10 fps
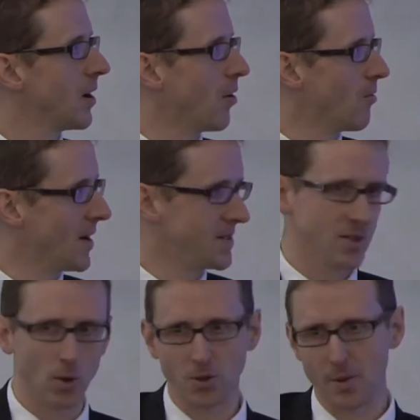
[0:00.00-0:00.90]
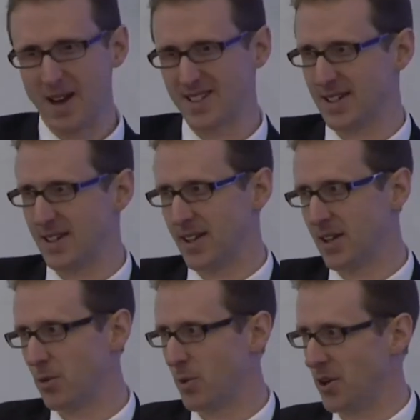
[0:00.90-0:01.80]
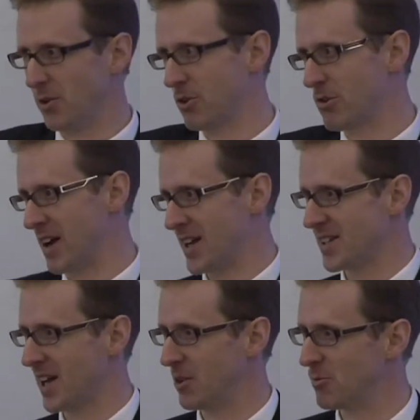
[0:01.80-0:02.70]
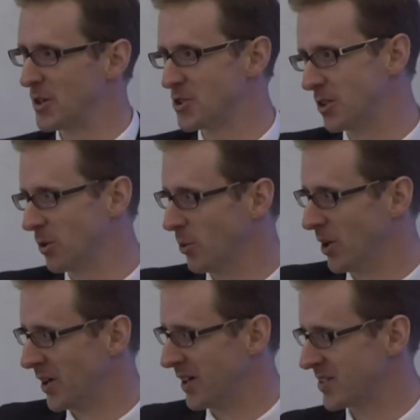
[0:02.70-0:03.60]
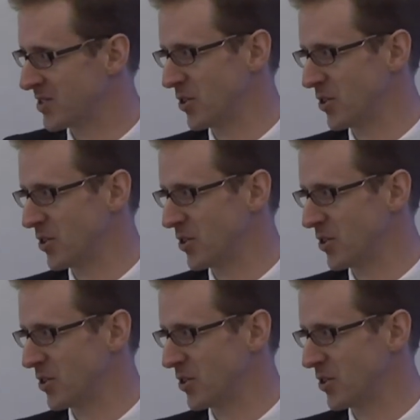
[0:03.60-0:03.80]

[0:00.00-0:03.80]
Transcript: arises automatically when you create an original work. It's